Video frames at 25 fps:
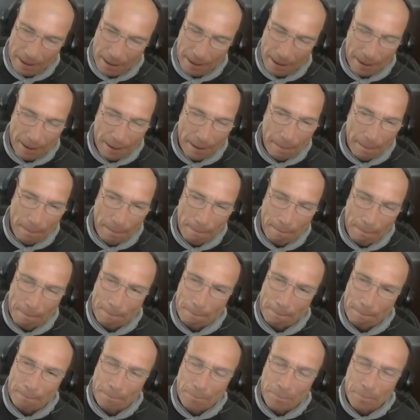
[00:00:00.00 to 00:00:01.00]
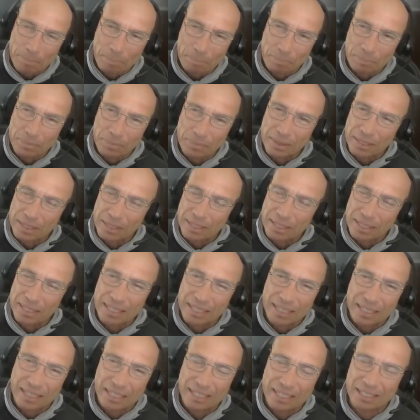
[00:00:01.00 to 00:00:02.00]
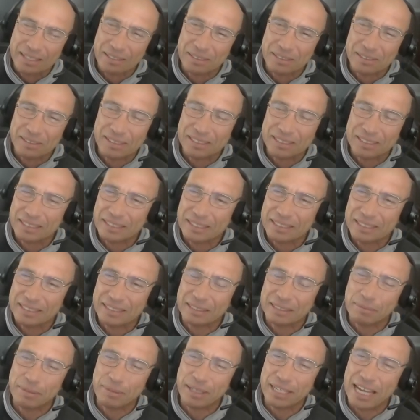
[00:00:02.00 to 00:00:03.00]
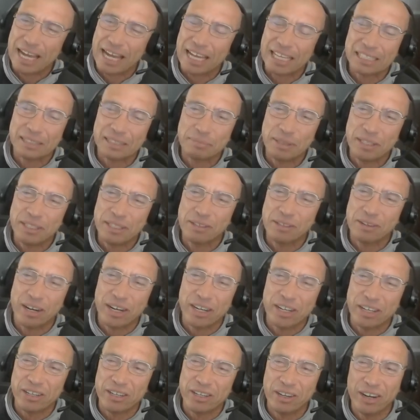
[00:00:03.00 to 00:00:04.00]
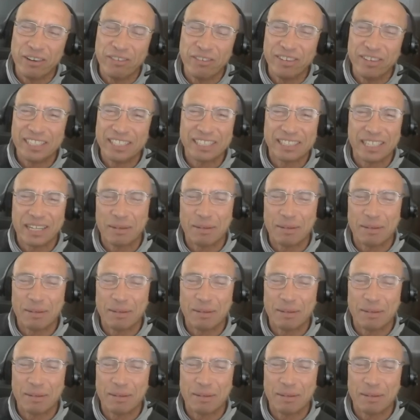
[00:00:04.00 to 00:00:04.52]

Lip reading: Um, you know, somebody asked me, you know, are you nervous?